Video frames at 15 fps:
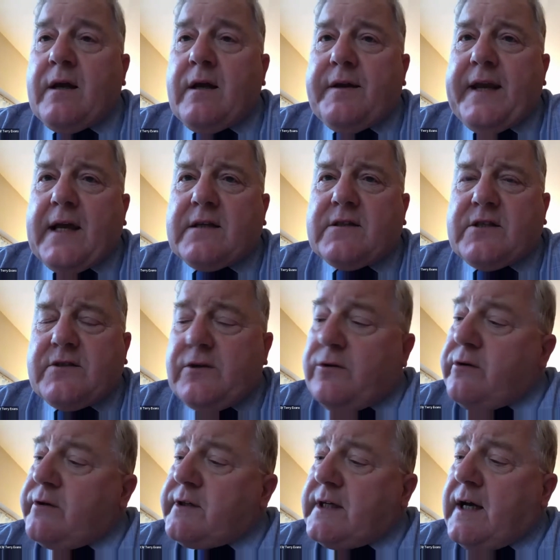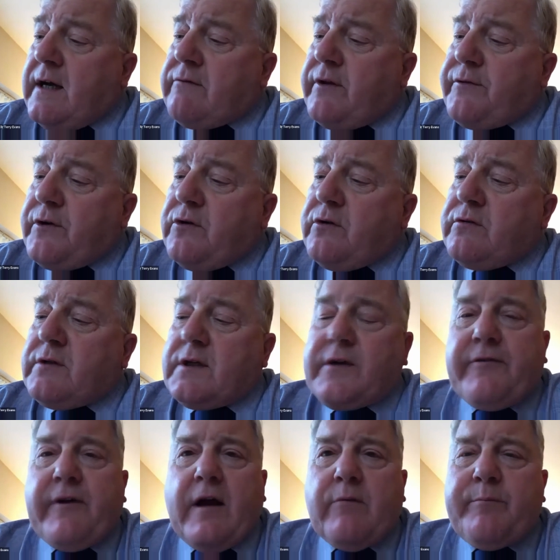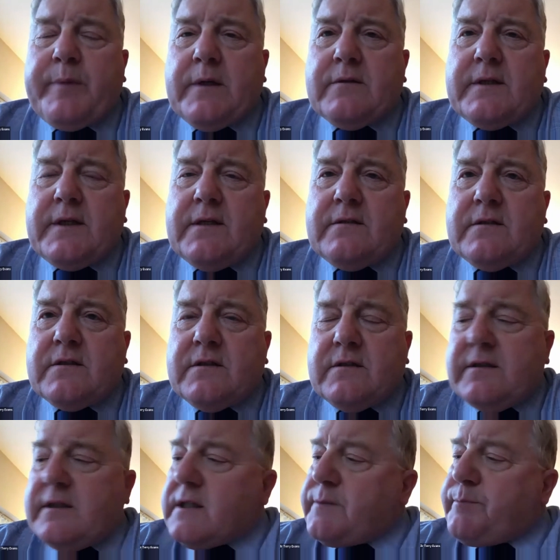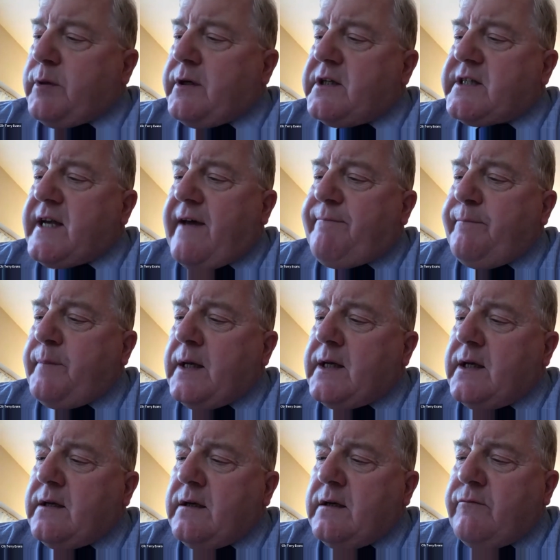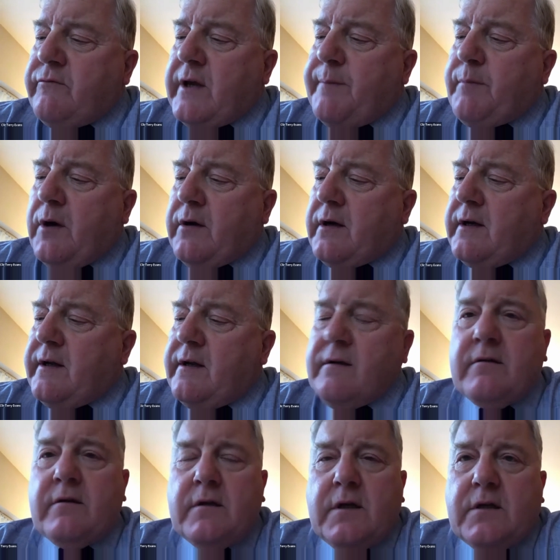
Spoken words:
Next door, down the road, Crown Buildings, 6.7 million, remodelling,